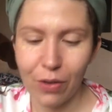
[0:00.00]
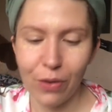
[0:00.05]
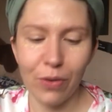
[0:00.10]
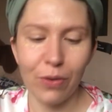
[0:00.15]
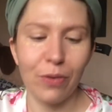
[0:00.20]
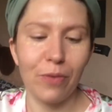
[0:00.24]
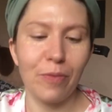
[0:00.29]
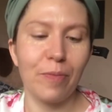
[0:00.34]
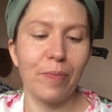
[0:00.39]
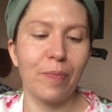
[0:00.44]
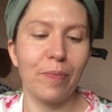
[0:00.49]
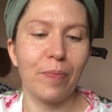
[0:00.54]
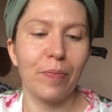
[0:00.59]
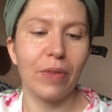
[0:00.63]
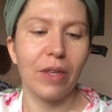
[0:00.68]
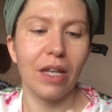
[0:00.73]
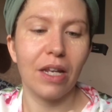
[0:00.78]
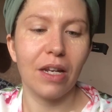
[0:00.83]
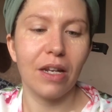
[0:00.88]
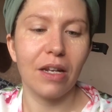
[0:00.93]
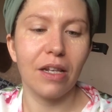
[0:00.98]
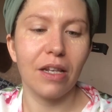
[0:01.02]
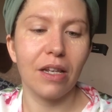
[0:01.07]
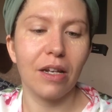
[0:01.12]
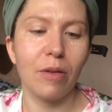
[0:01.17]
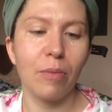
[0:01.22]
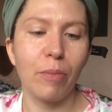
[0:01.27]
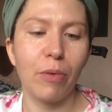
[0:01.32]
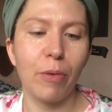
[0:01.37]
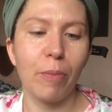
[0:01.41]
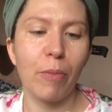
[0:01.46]
Oh, I need a
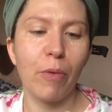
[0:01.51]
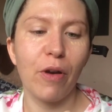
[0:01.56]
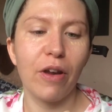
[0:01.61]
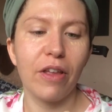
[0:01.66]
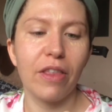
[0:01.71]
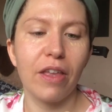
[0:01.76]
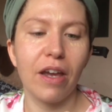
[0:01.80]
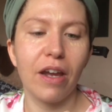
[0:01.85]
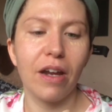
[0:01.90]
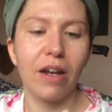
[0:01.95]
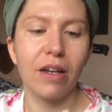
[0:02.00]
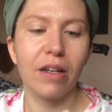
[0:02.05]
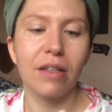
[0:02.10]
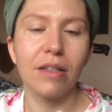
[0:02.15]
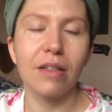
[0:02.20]
little bit more there.